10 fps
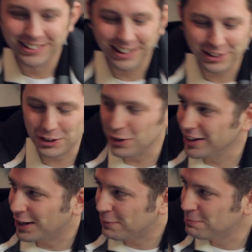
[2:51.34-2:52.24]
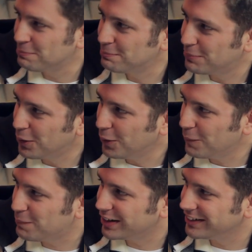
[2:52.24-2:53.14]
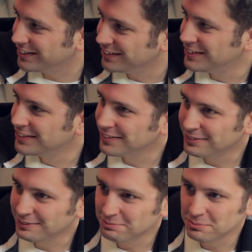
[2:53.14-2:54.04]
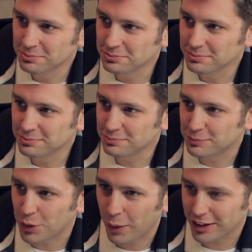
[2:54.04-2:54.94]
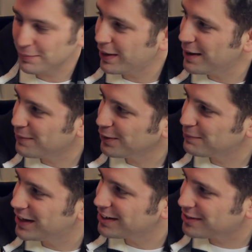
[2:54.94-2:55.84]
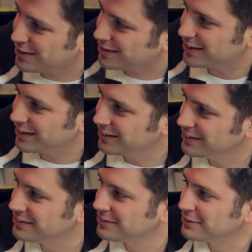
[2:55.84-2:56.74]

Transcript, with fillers: I don't know, like poop and toilet paper bits and.